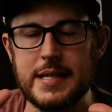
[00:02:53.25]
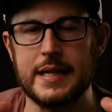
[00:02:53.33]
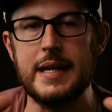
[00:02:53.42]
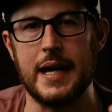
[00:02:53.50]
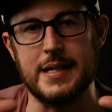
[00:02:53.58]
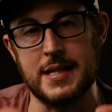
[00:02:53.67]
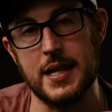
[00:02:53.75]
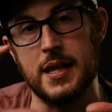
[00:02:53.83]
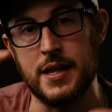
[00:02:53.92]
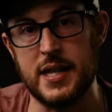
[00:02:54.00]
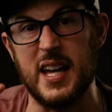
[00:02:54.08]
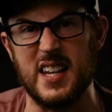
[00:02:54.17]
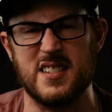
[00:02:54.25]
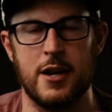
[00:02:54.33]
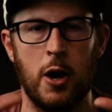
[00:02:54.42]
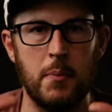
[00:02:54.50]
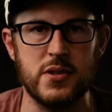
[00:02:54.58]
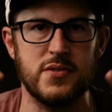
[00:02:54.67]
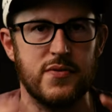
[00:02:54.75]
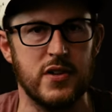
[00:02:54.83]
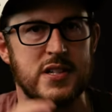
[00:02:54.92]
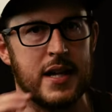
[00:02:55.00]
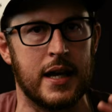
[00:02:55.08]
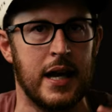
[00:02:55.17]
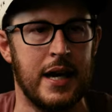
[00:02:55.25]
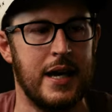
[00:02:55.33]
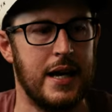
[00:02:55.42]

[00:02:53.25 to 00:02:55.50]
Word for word: to get to this. It almost feels like